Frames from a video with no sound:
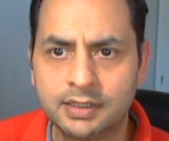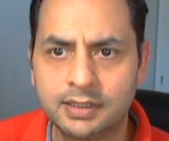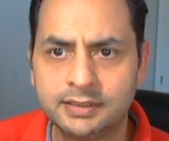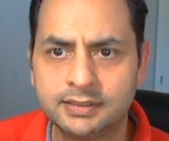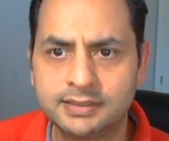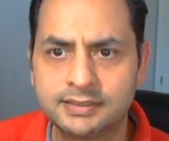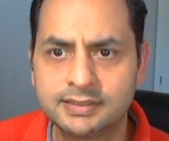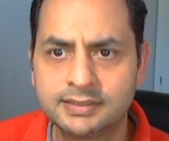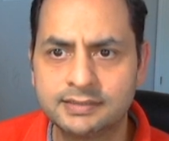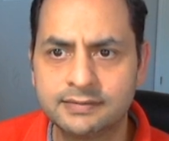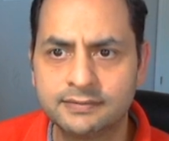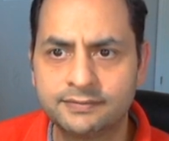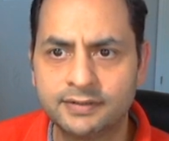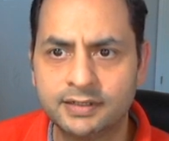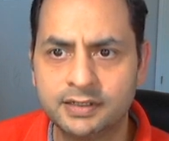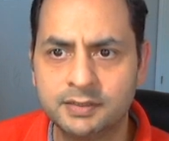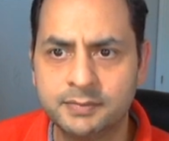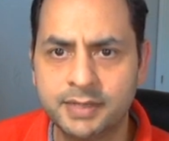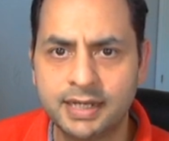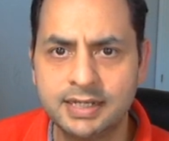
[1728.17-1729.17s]
This is the
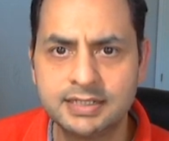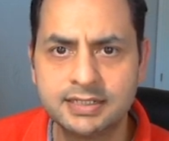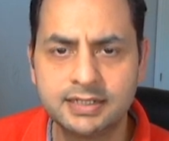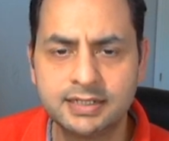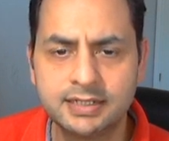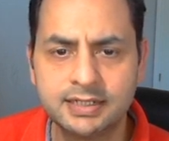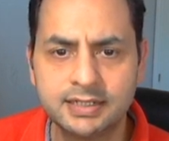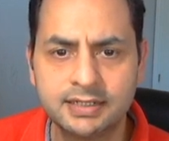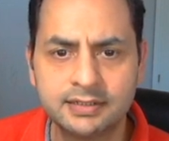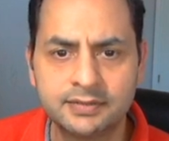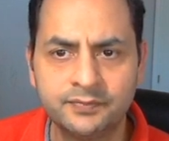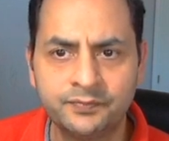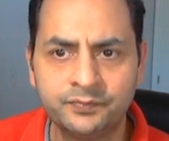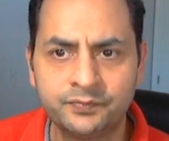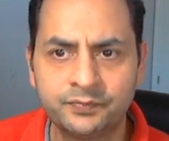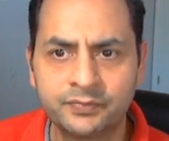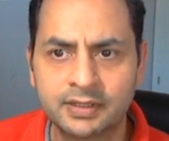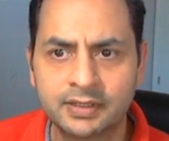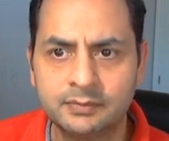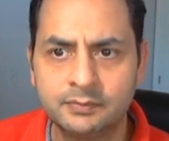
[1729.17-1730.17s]
fund manager here.
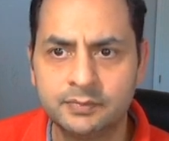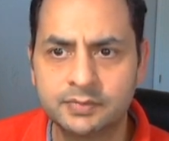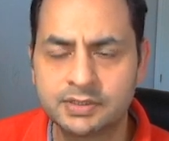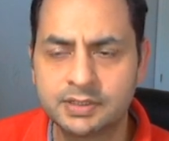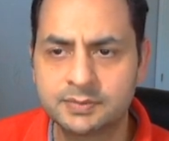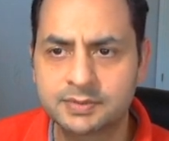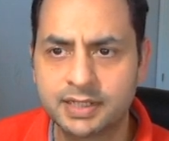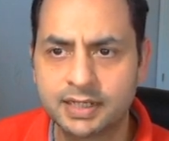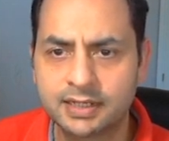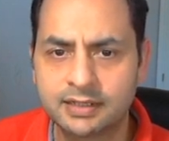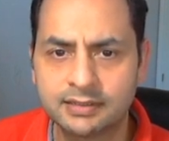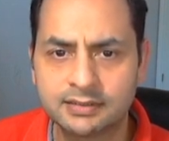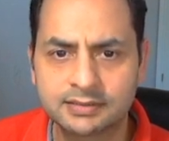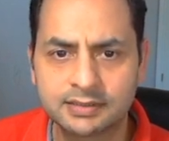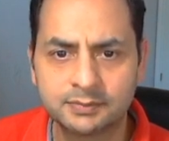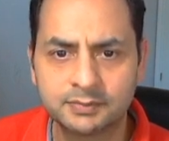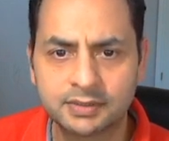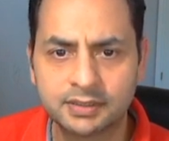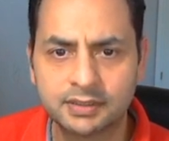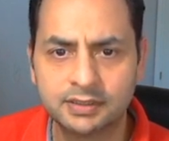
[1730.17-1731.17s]
Seems like
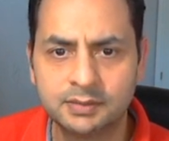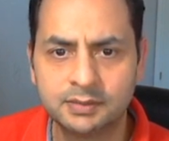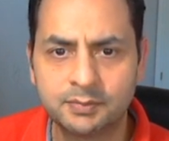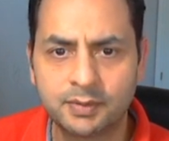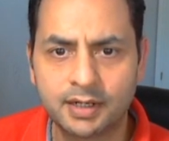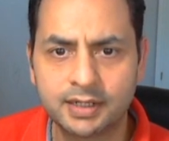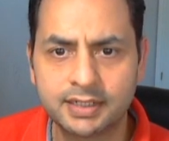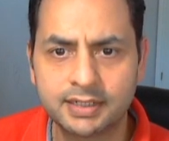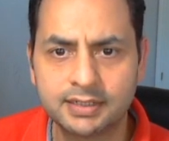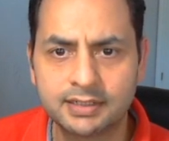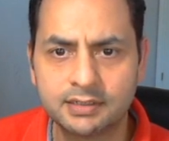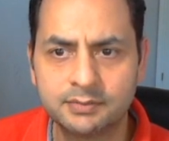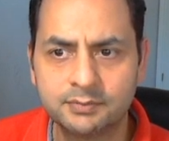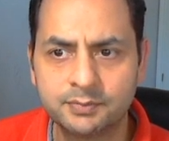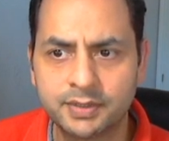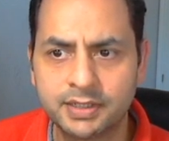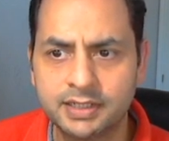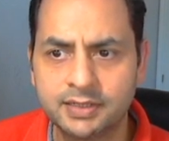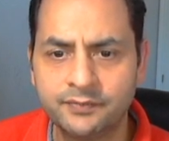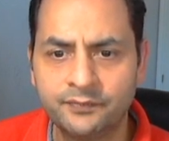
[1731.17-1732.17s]
some third party
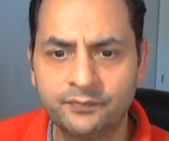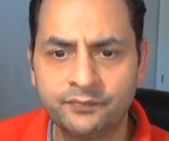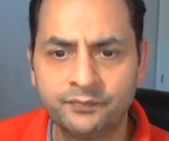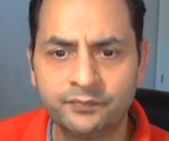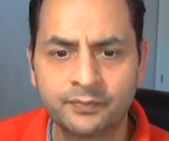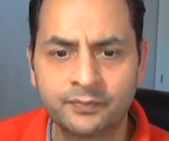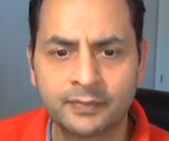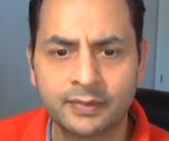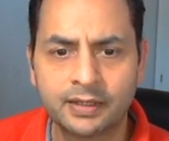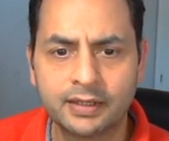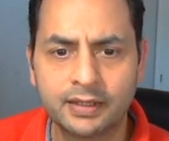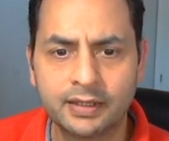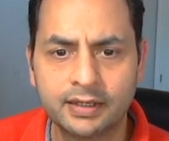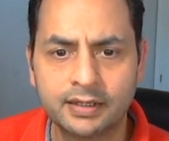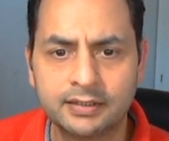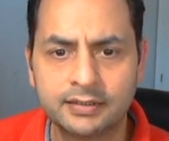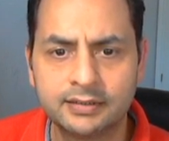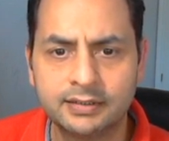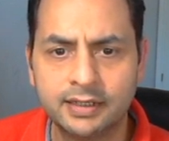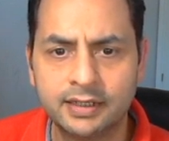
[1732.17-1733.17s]
company,
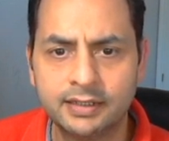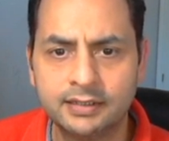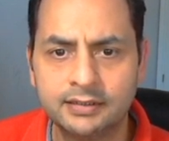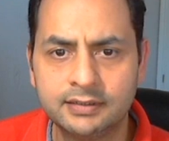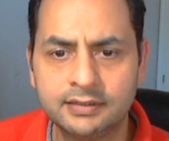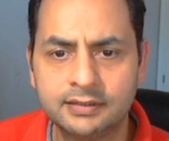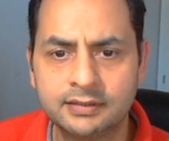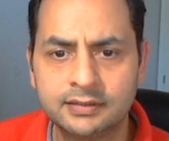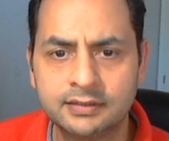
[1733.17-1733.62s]
and then